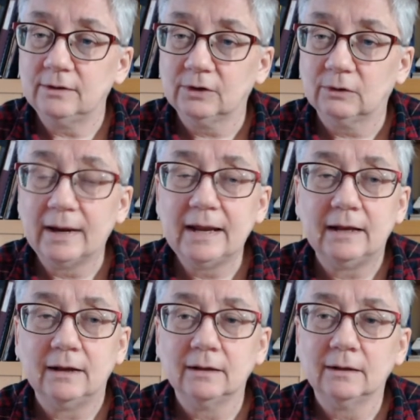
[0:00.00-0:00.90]
the
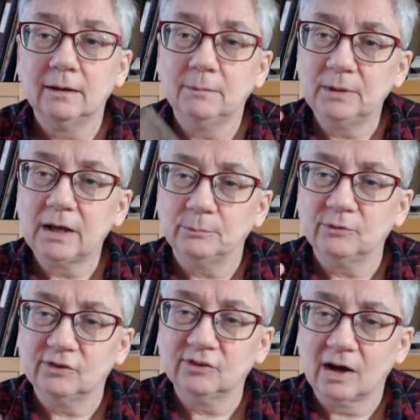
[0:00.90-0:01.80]
grain becomes
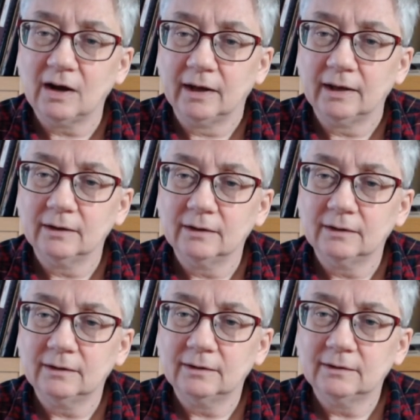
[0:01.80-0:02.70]
the sky.
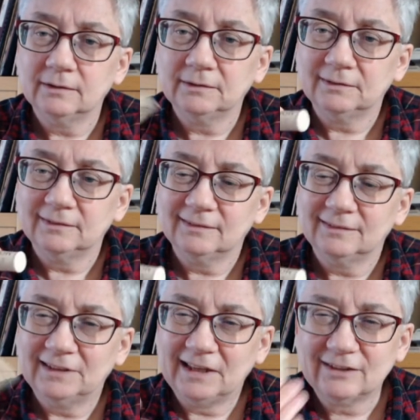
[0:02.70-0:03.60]

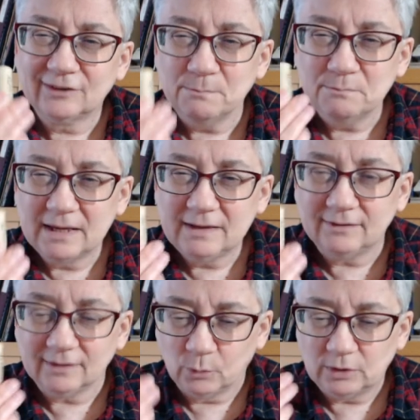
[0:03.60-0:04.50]
It's
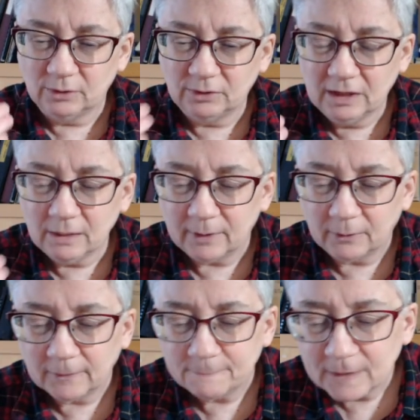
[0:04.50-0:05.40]
amazing when you think
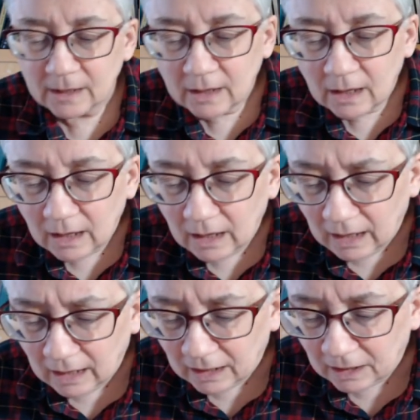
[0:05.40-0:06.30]
about it.
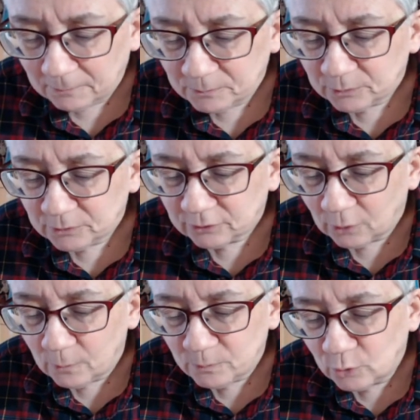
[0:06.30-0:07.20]

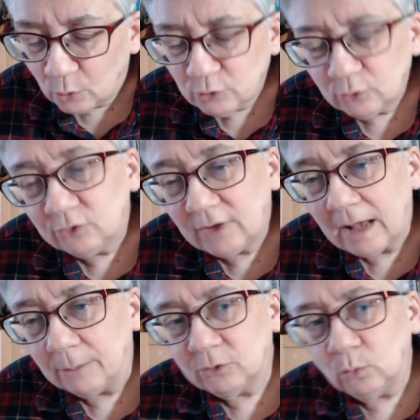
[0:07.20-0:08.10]
So no two
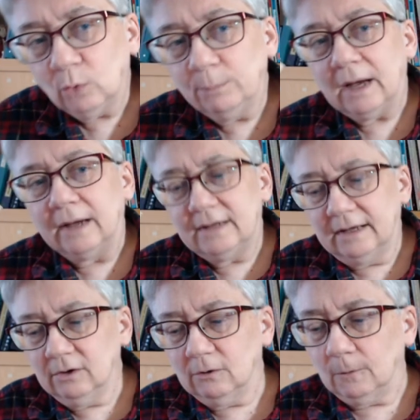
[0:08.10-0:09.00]
stamps will be
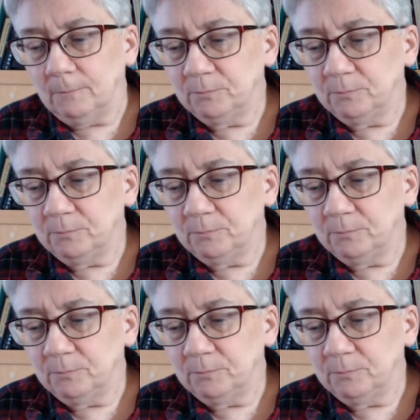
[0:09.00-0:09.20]
identical.